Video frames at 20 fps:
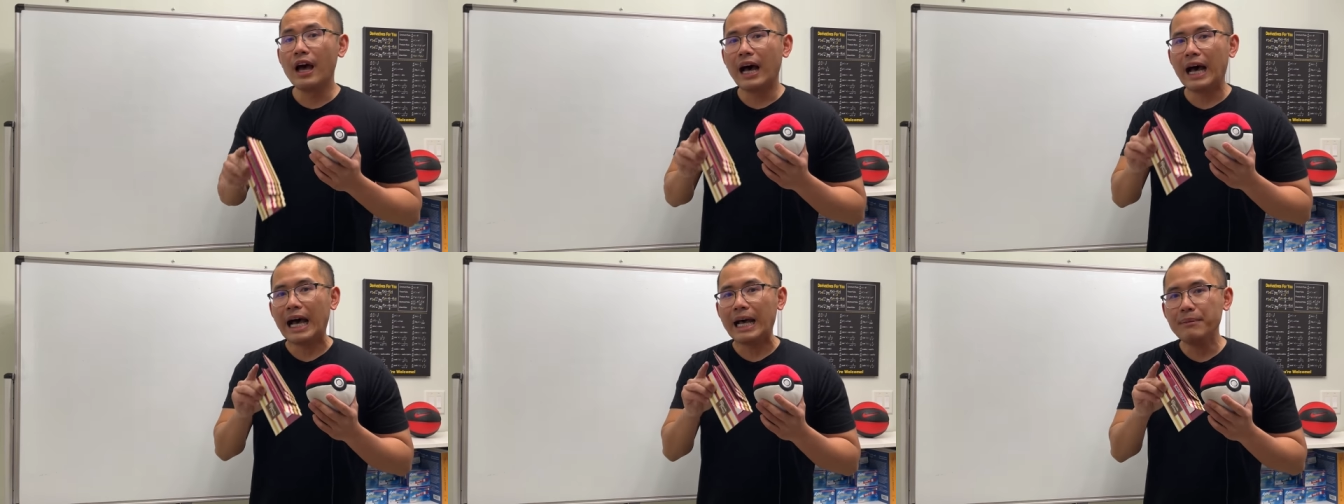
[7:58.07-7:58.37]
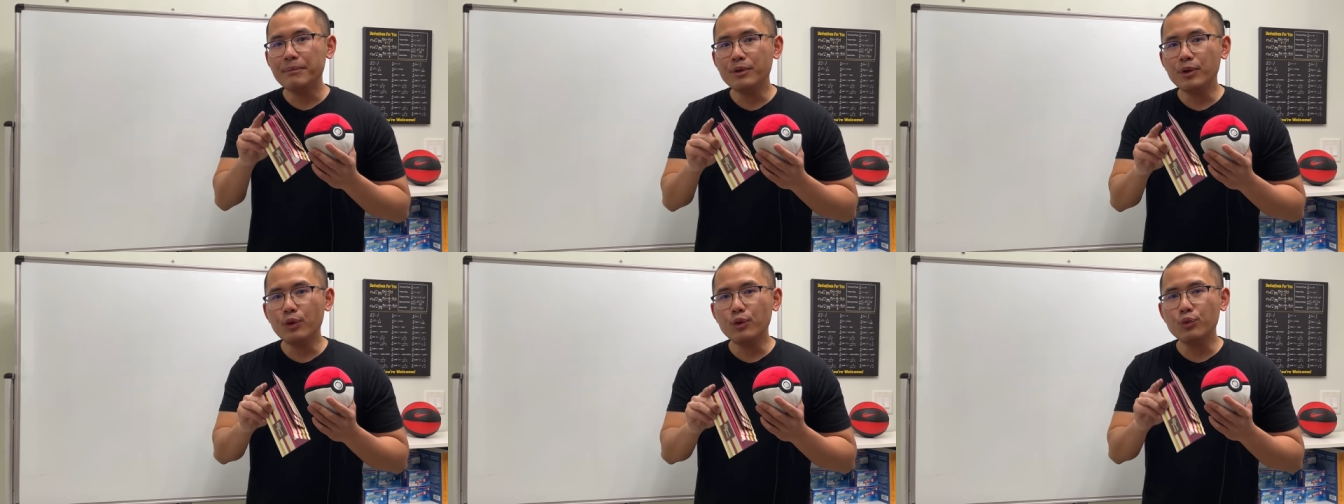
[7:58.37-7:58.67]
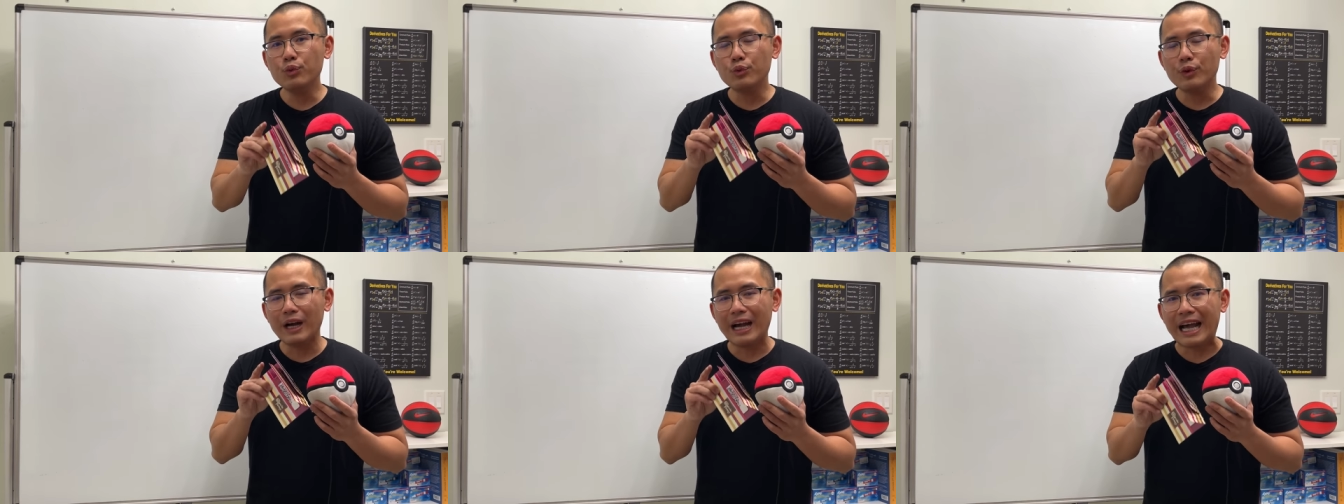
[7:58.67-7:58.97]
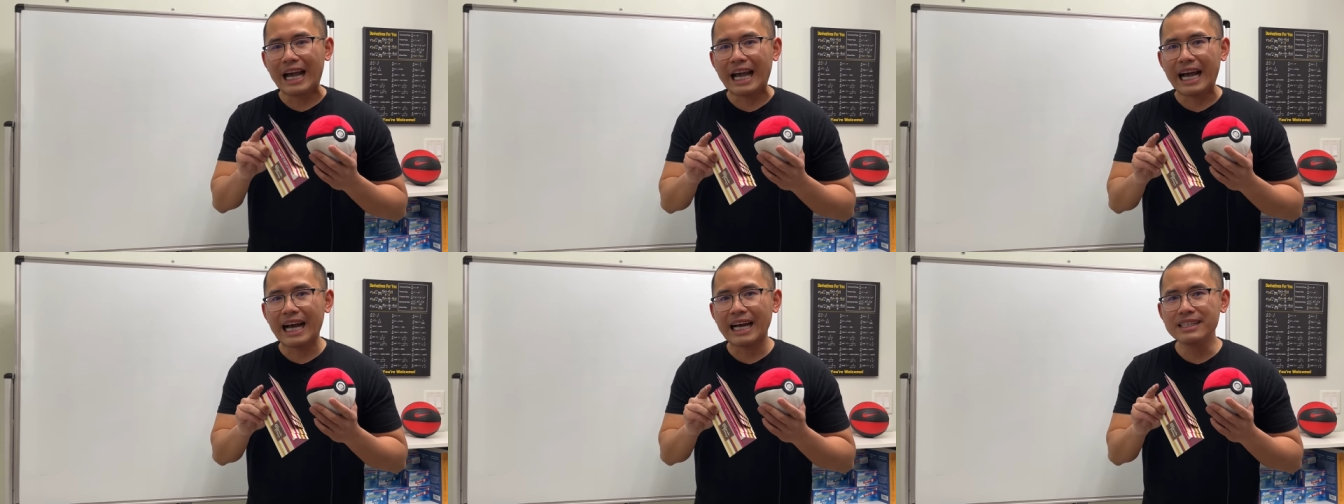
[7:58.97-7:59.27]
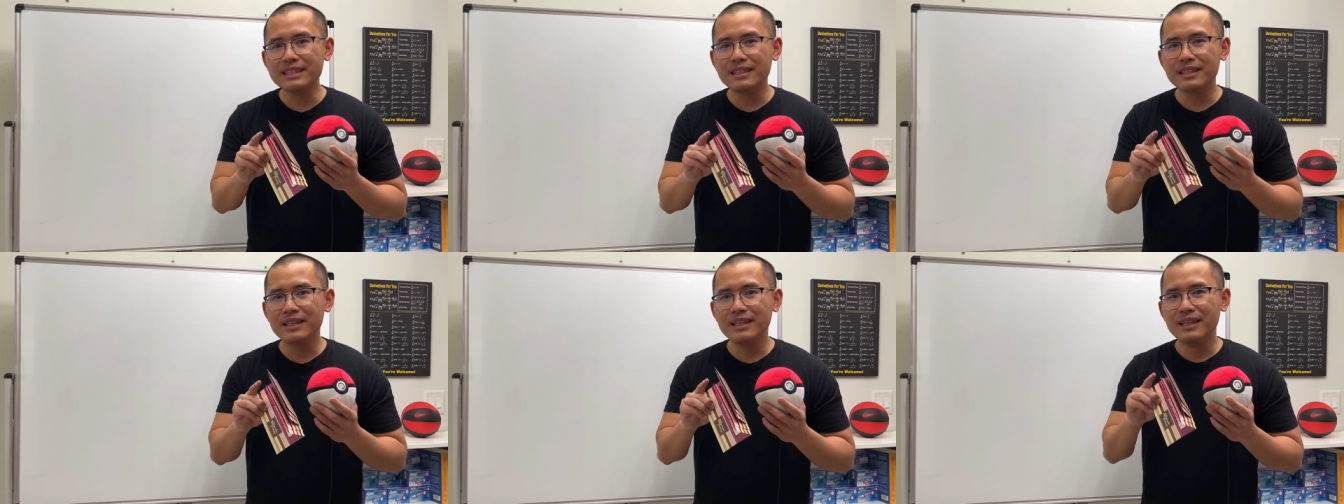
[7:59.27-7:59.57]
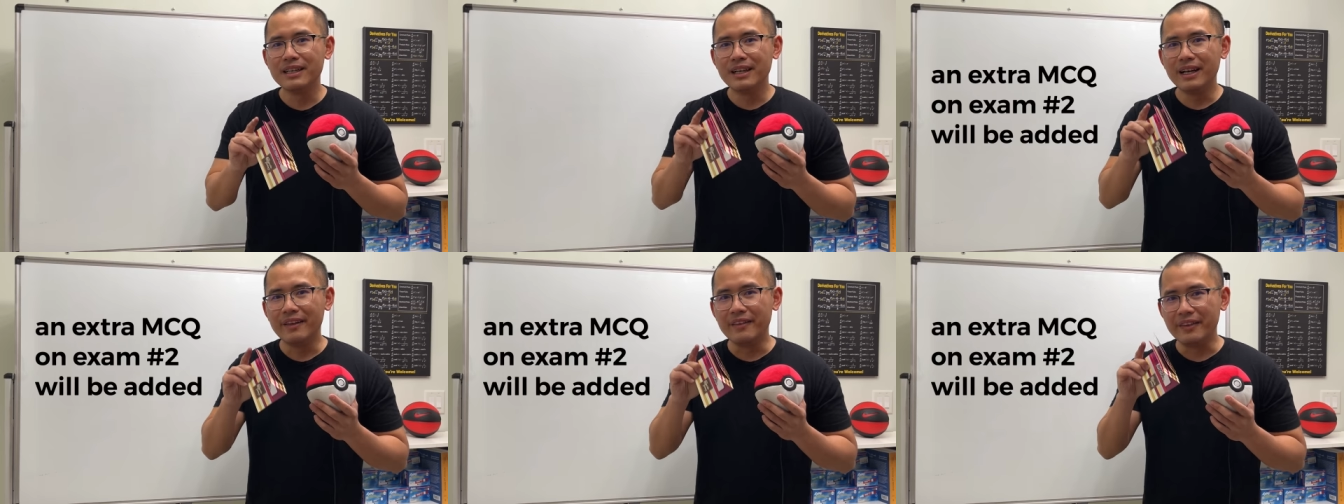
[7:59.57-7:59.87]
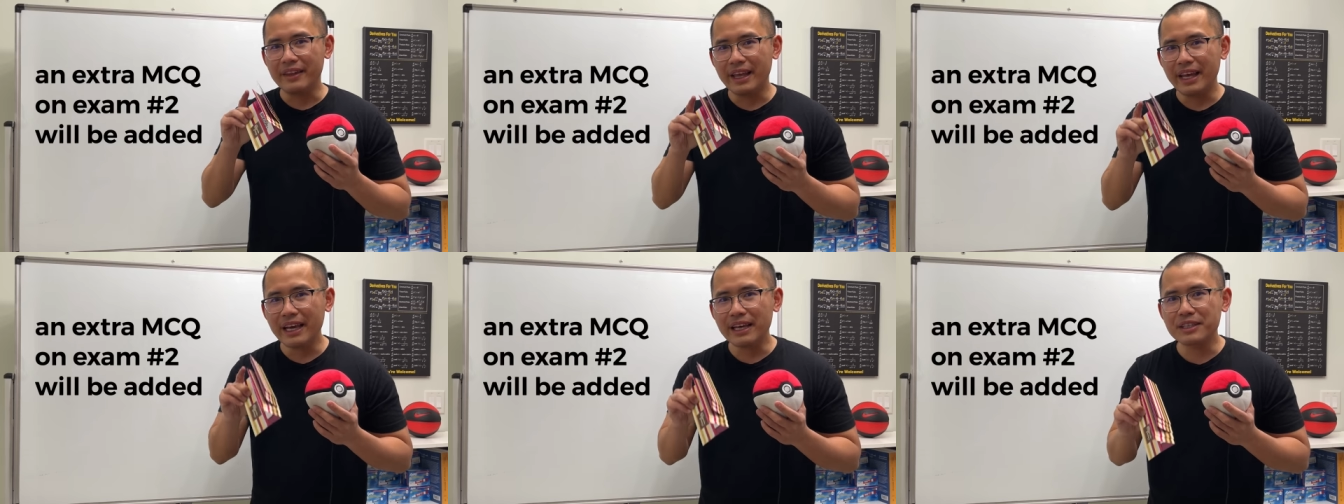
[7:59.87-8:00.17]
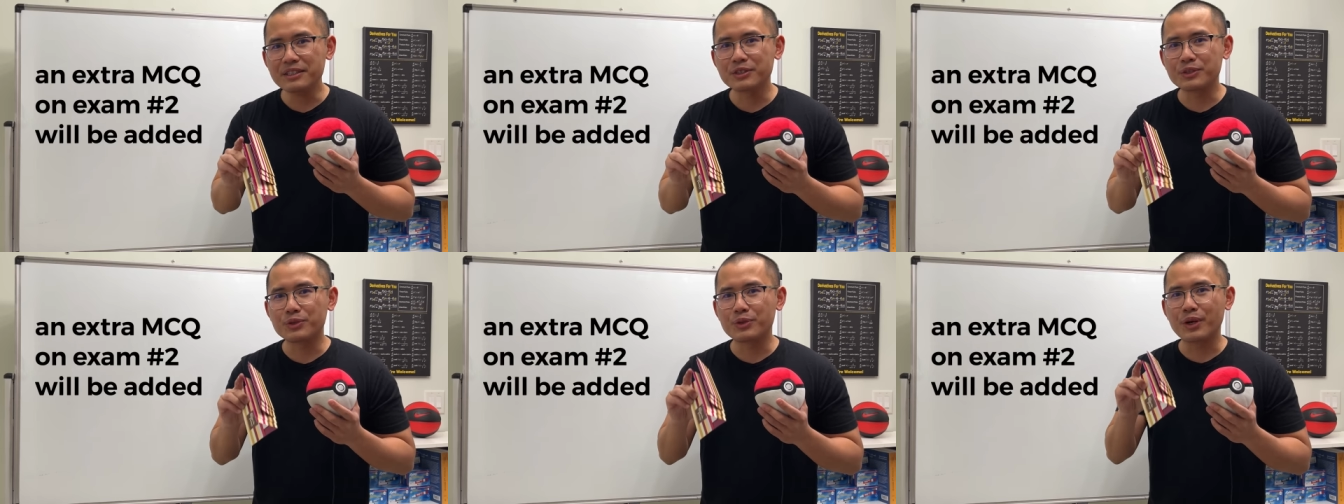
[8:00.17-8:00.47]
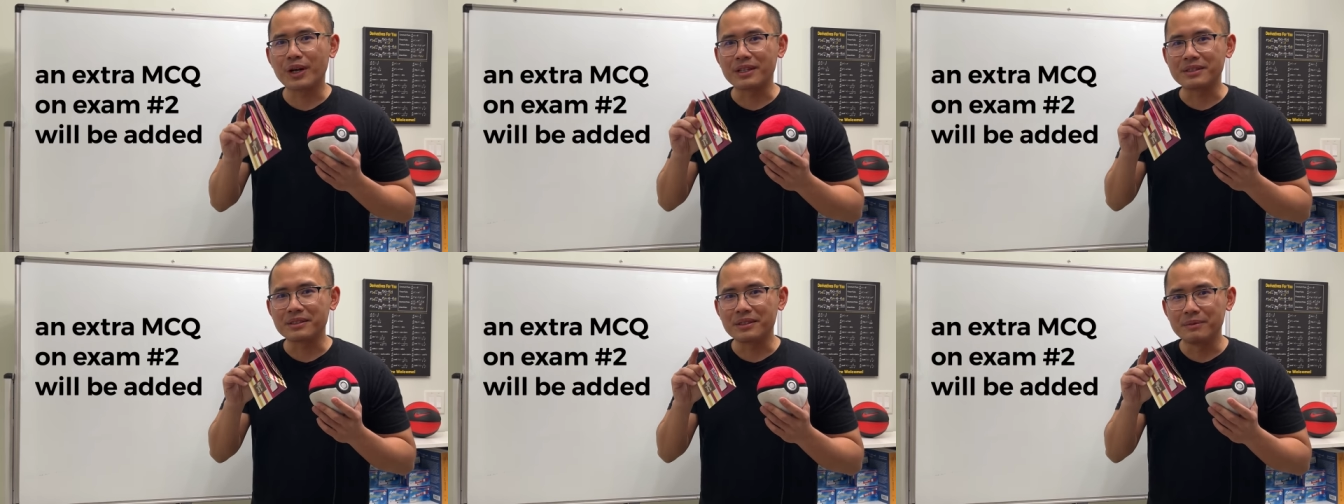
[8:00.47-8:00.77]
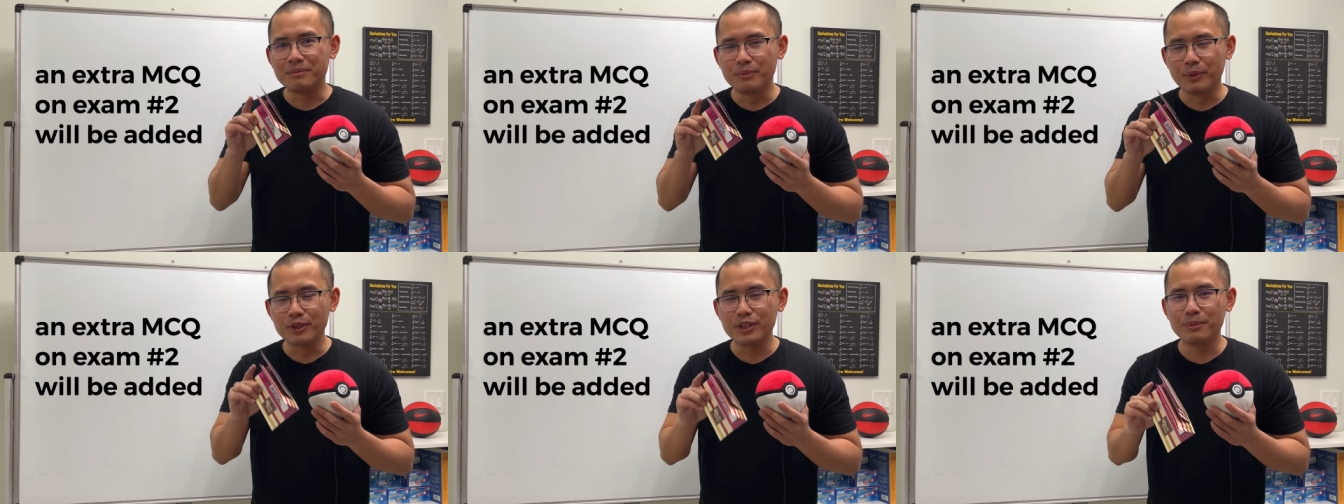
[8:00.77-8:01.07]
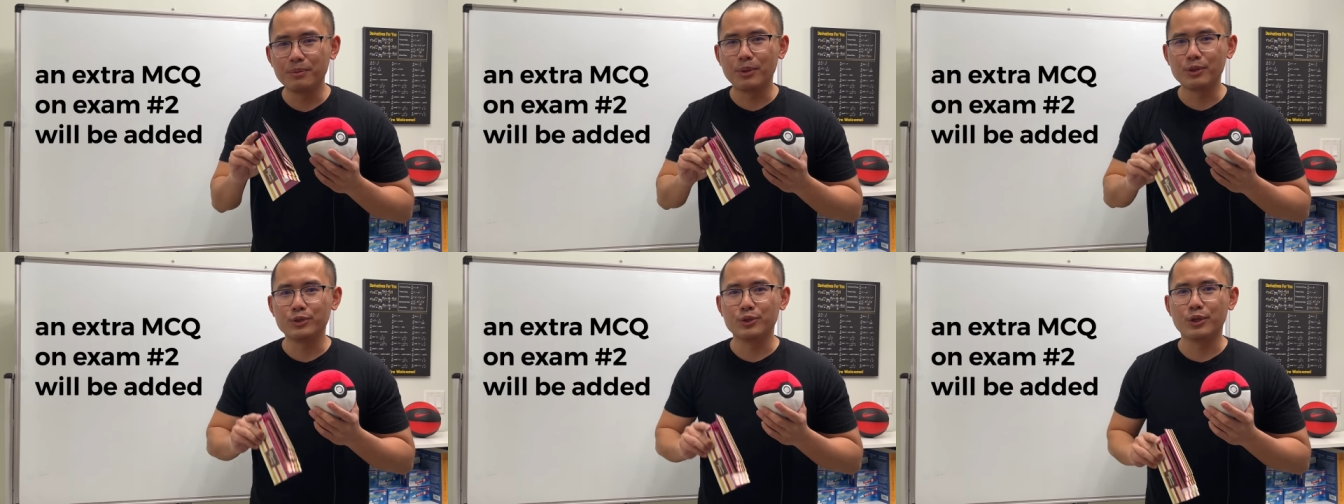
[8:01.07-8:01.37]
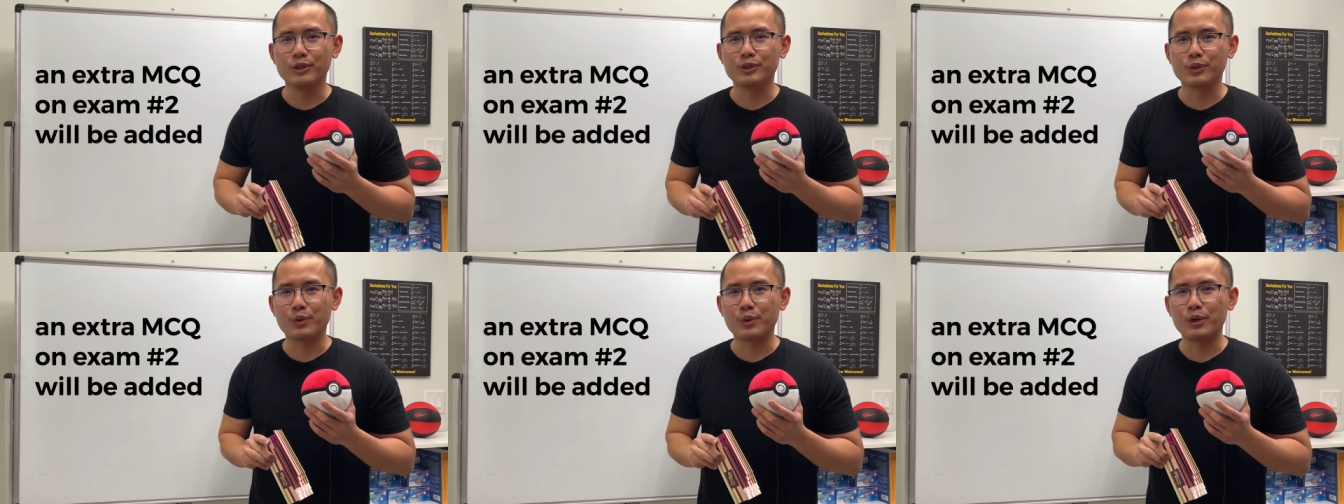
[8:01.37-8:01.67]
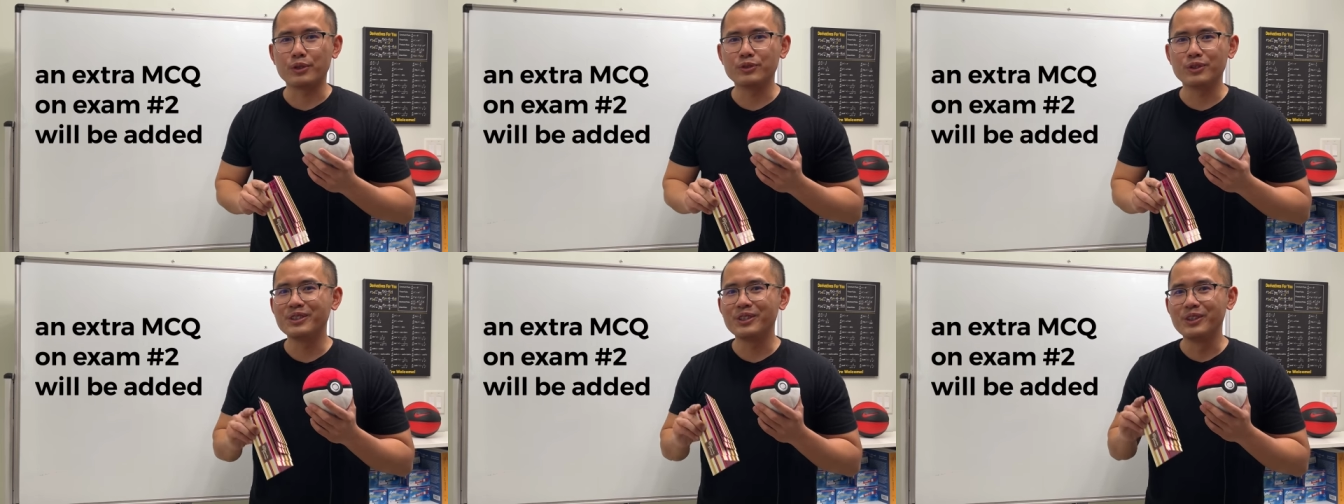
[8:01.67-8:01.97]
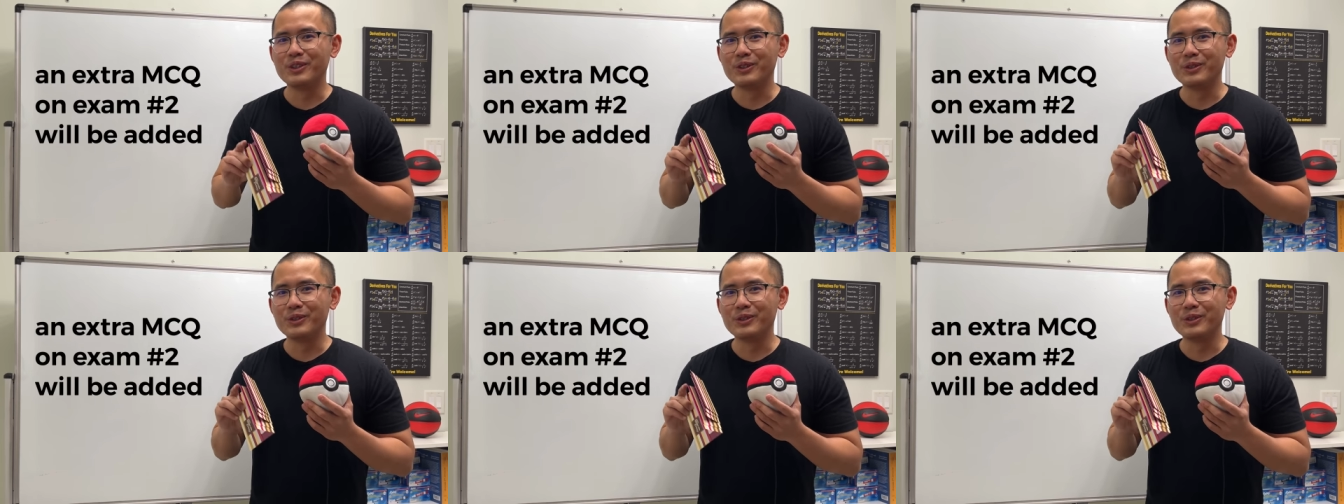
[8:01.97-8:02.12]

I'm going to add an extra multiple choice question